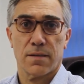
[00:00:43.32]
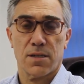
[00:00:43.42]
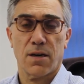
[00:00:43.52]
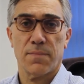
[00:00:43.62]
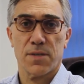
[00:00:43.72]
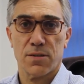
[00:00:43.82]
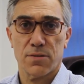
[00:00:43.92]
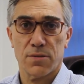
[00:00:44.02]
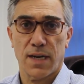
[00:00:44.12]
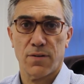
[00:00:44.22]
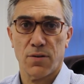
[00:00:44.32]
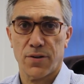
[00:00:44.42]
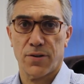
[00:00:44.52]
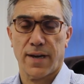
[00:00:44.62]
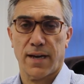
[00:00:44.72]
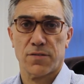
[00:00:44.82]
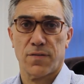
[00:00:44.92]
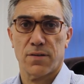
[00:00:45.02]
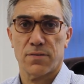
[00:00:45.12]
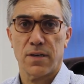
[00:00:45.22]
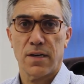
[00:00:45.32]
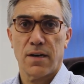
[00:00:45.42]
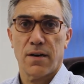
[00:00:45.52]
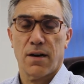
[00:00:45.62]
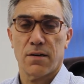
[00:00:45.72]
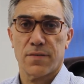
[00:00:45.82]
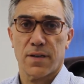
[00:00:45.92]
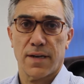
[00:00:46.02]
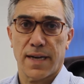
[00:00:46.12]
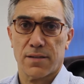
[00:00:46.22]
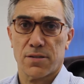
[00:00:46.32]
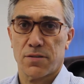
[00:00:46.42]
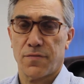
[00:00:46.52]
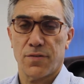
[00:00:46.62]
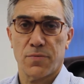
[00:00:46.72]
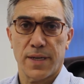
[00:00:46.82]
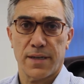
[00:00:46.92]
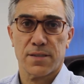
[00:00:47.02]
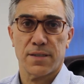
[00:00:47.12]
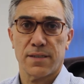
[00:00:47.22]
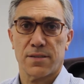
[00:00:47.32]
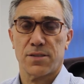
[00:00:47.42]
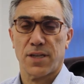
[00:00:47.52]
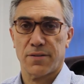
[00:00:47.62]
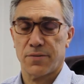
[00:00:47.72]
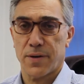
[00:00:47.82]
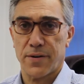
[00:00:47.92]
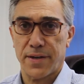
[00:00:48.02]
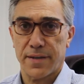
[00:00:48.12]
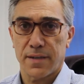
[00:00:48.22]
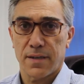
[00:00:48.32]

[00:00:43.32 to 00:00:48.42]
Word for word: time to have a look at your cash flow over the next few weeks and into January.